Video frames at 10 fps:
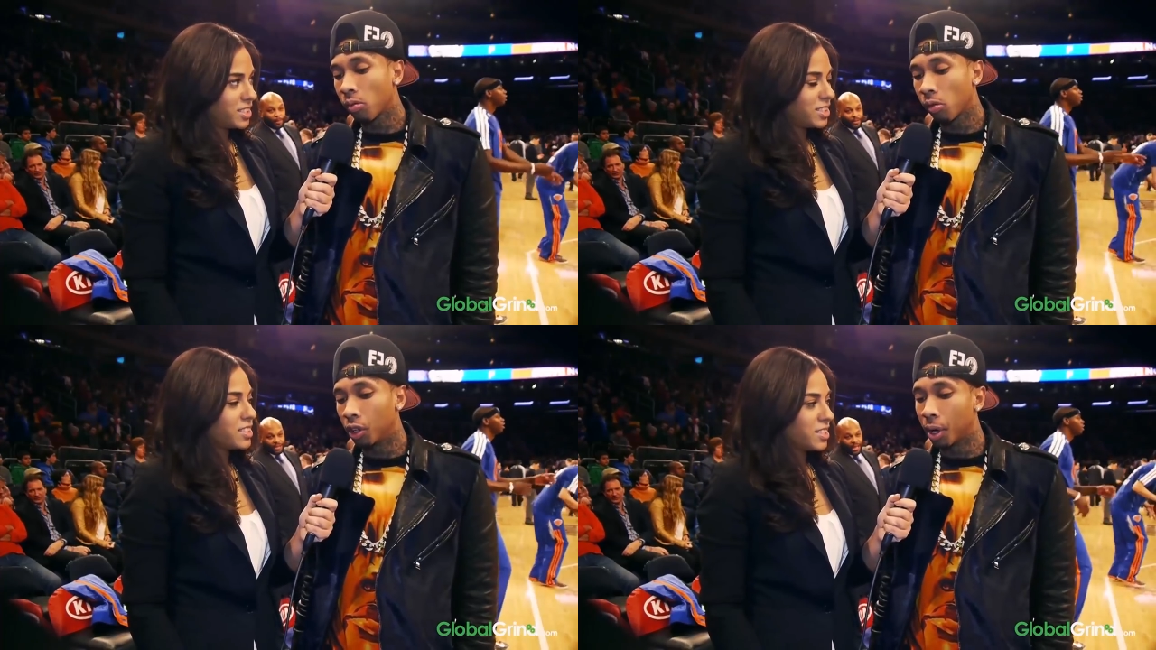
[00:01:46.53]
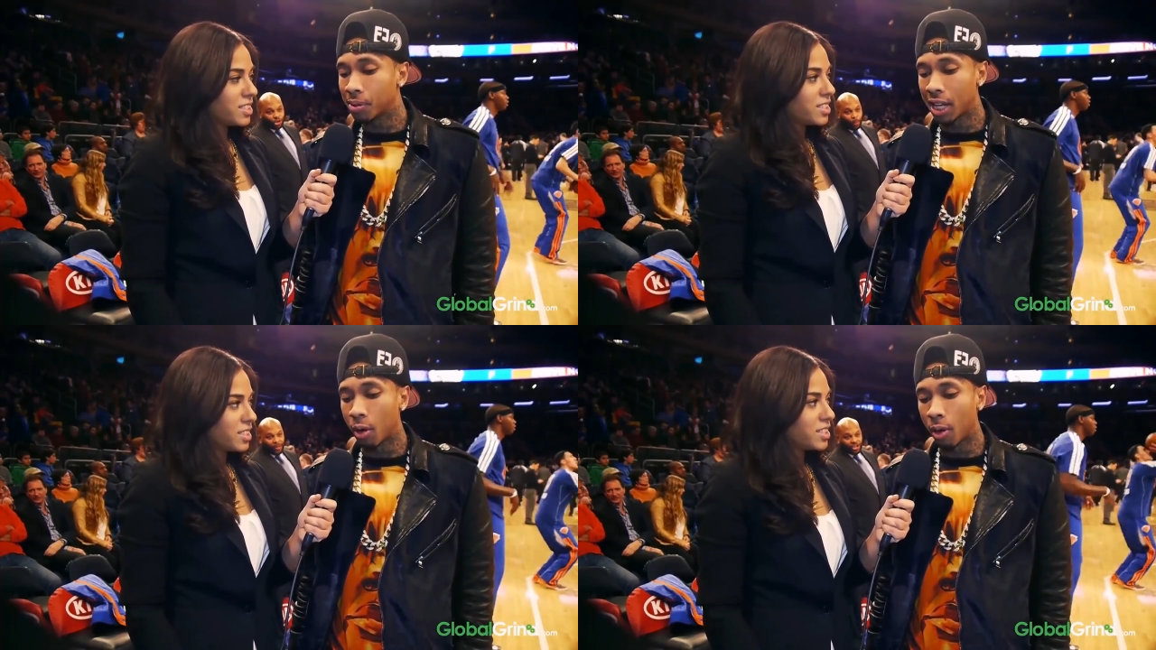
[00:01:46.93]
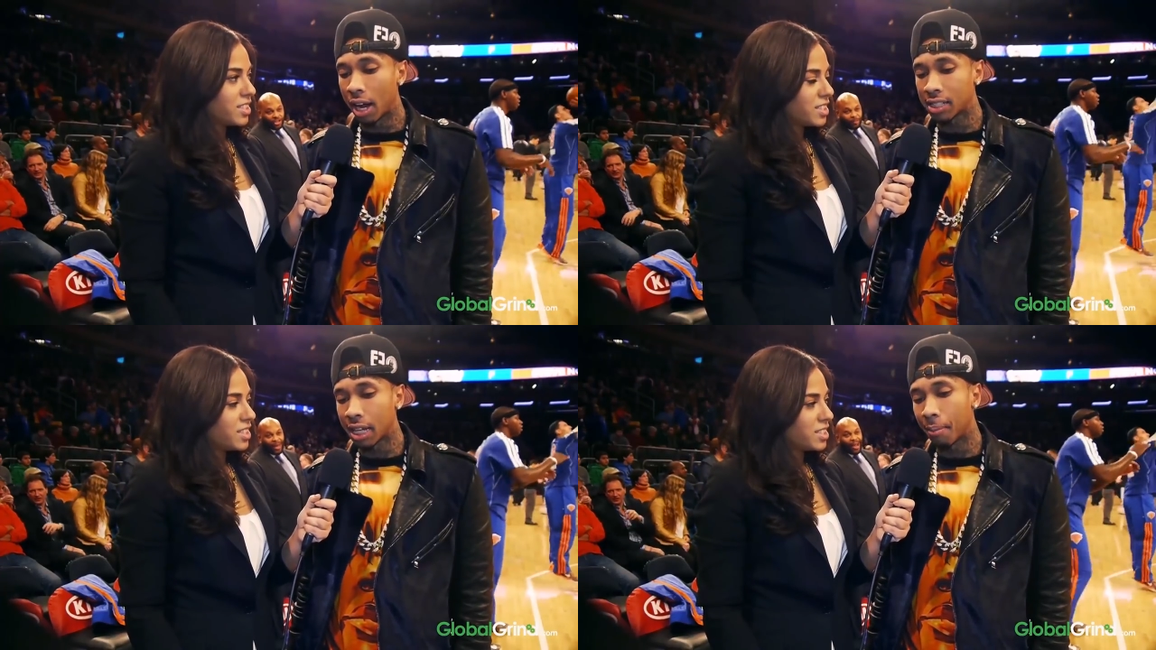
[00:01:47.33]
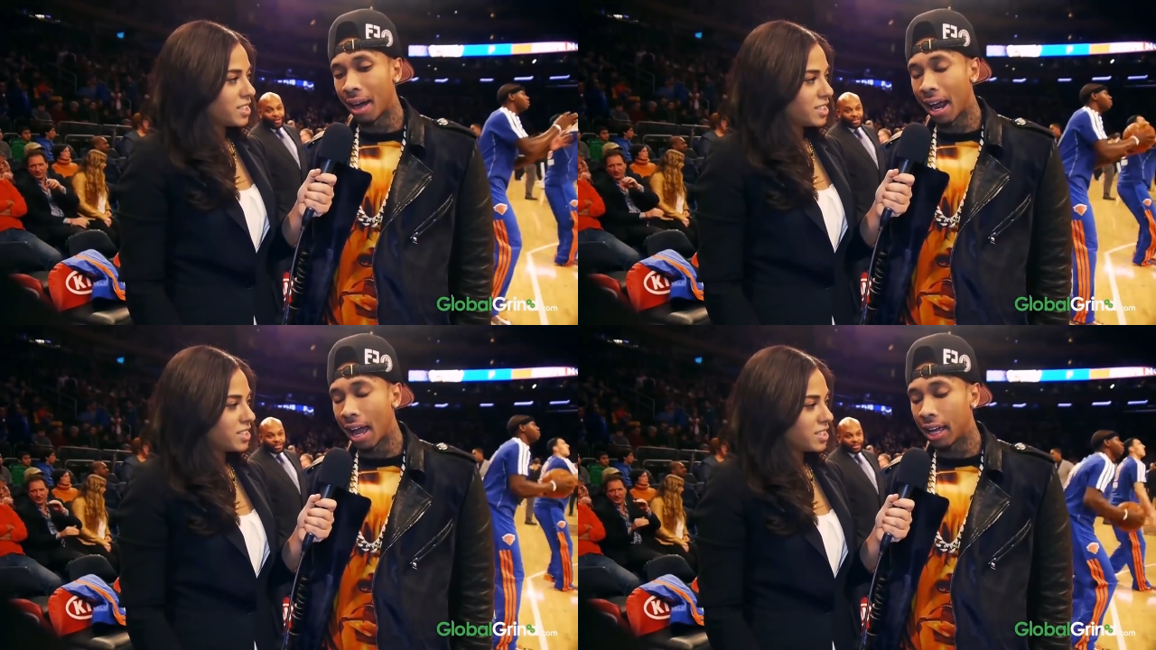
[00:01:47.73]
Speaker 1: You know what I'm saying? What I say
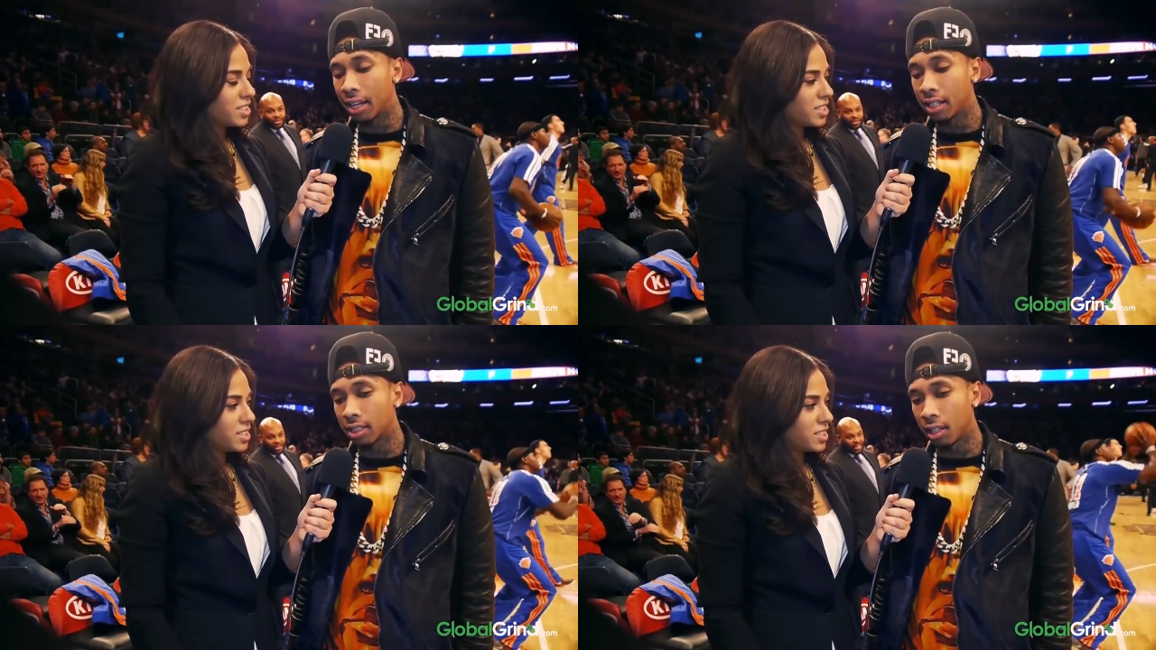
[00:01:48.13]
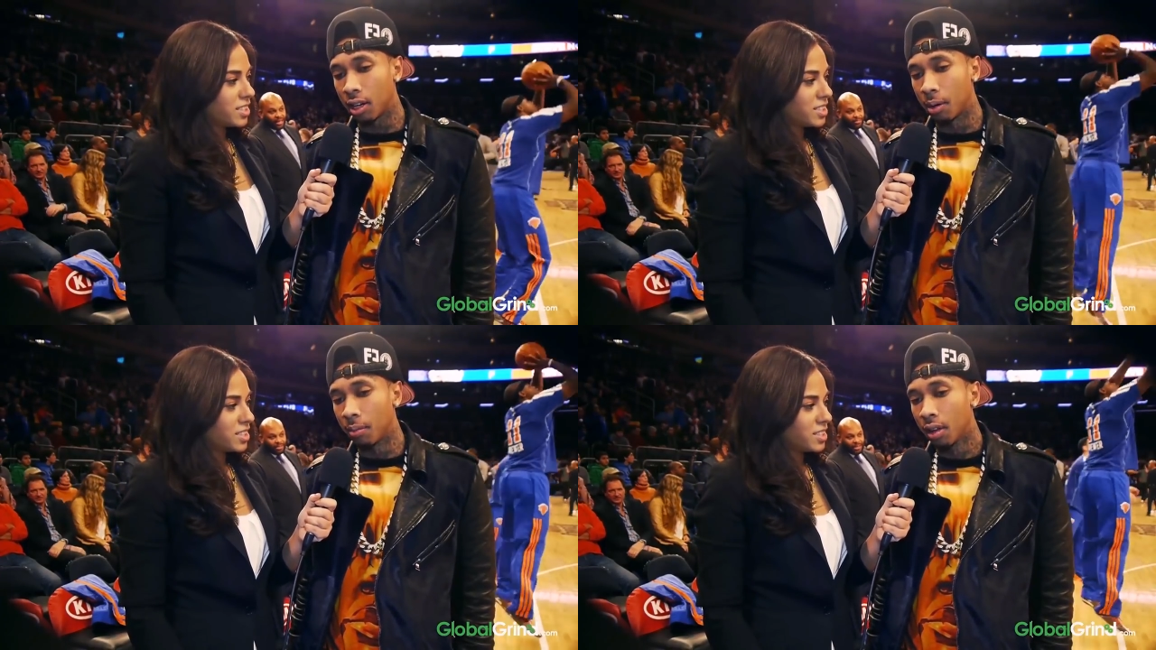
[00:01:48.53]
by that is, I